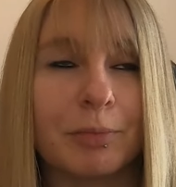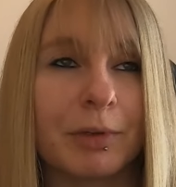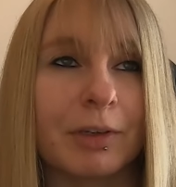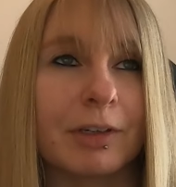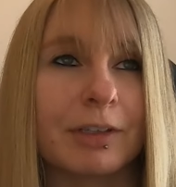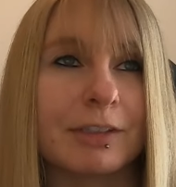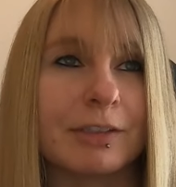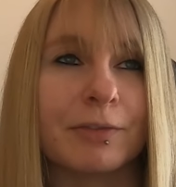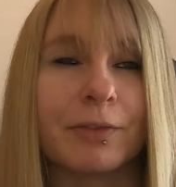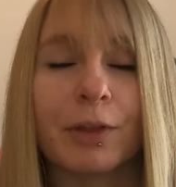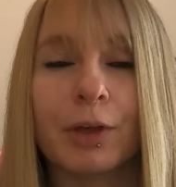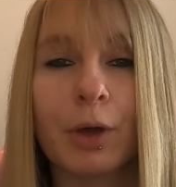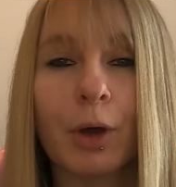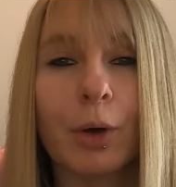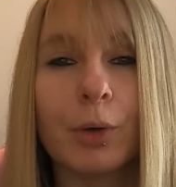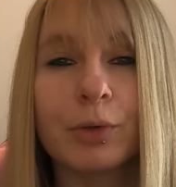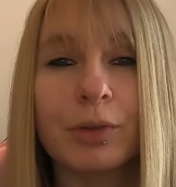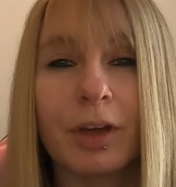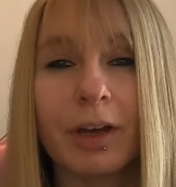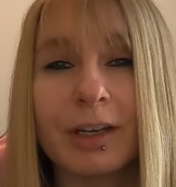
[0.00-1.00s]
because if the
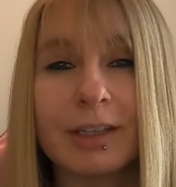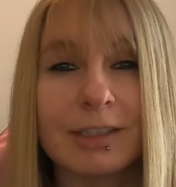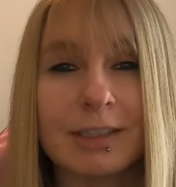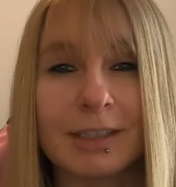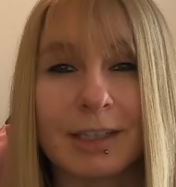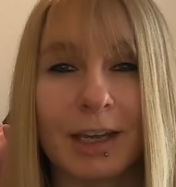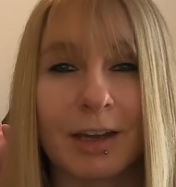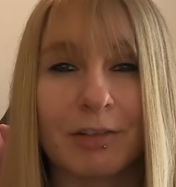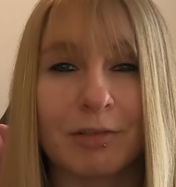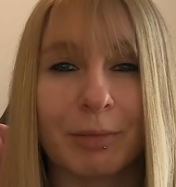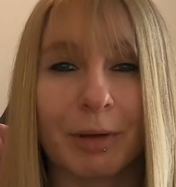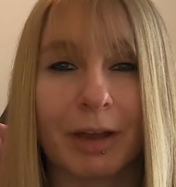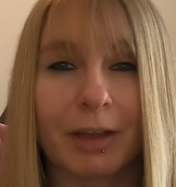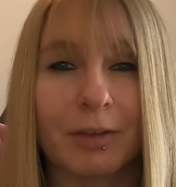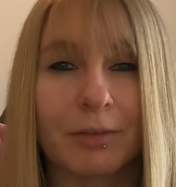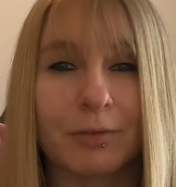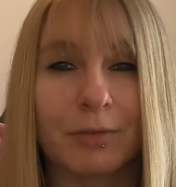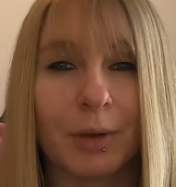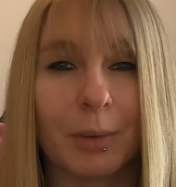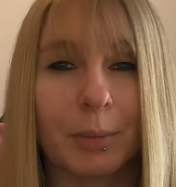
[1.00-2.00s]
cold that I did have
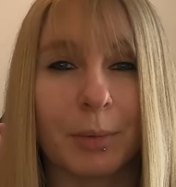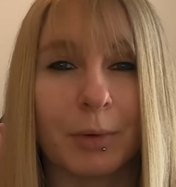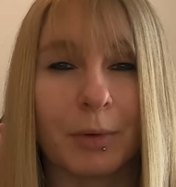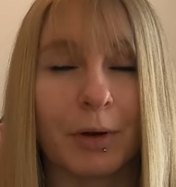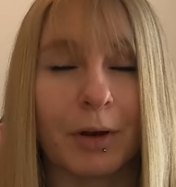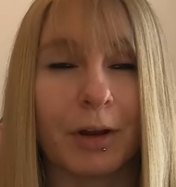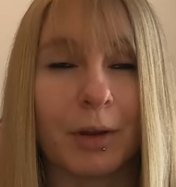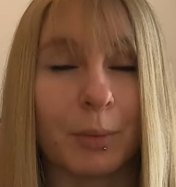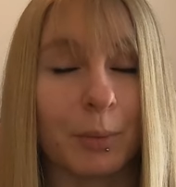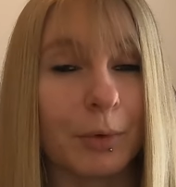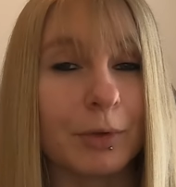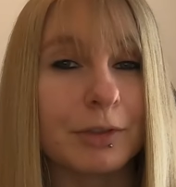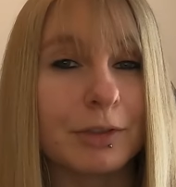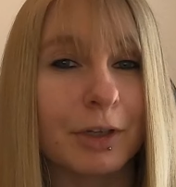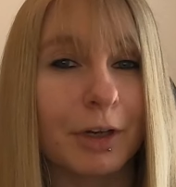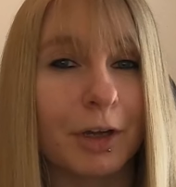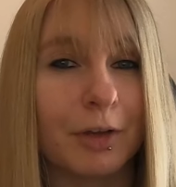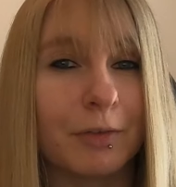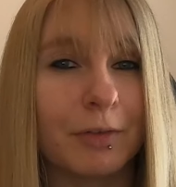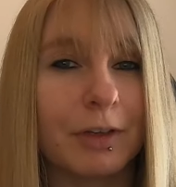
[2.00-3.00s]
back in February was
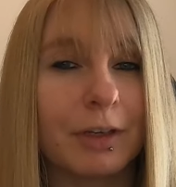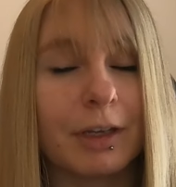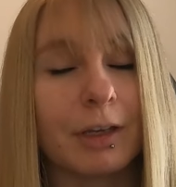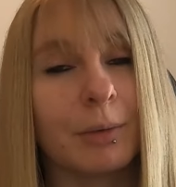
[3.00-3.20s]
COVID,